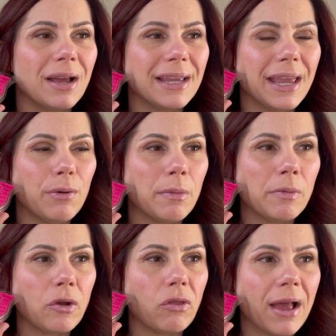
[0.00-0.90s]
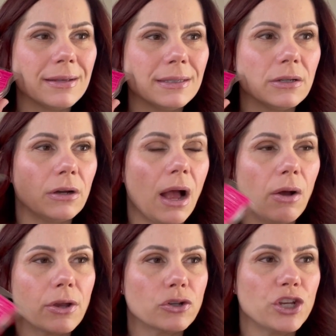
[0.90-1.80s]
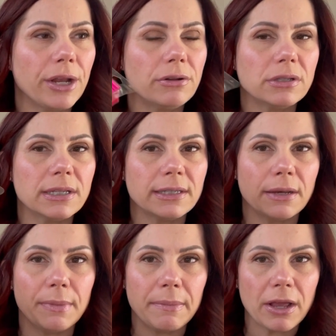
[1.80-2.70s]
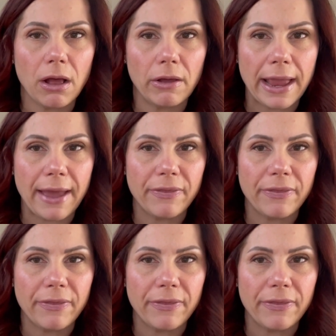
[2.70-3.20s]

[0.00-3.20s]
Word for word: I can not remember your last or how your channel is listed. Maybe I'll add